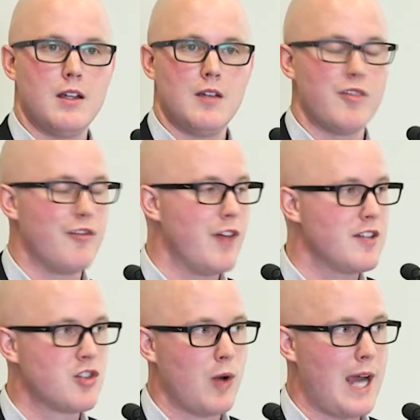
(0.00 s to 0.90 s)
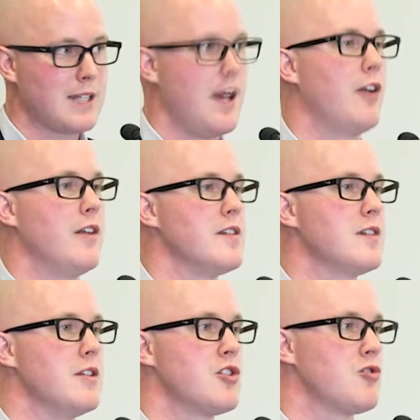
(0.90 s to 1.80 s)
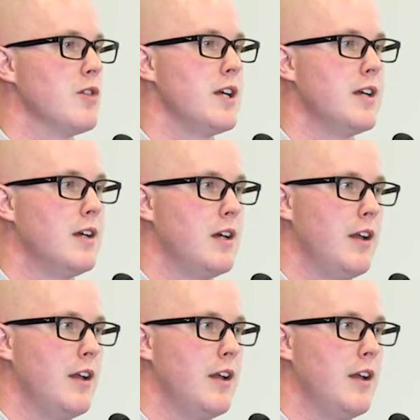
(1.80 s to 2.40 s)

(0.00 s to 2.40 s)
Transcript: if the feds crack down on this industry,